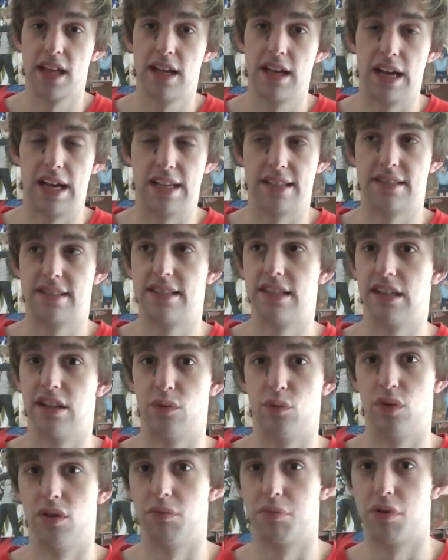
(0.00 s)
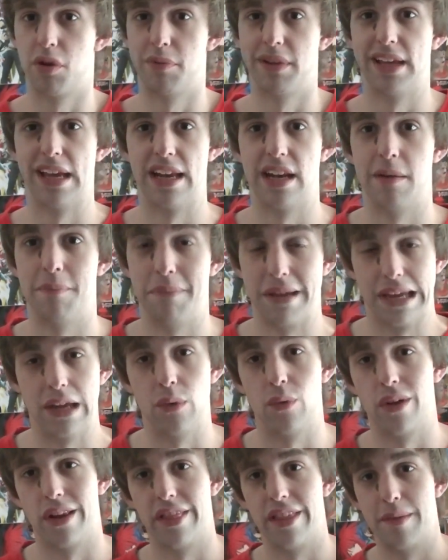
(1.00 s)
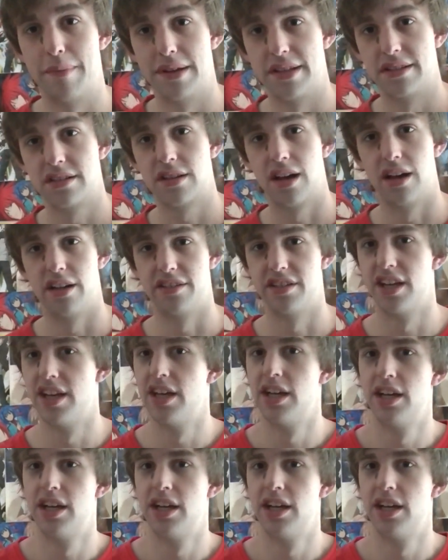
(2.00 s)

uh, still, and will probably end up being one of their best cards,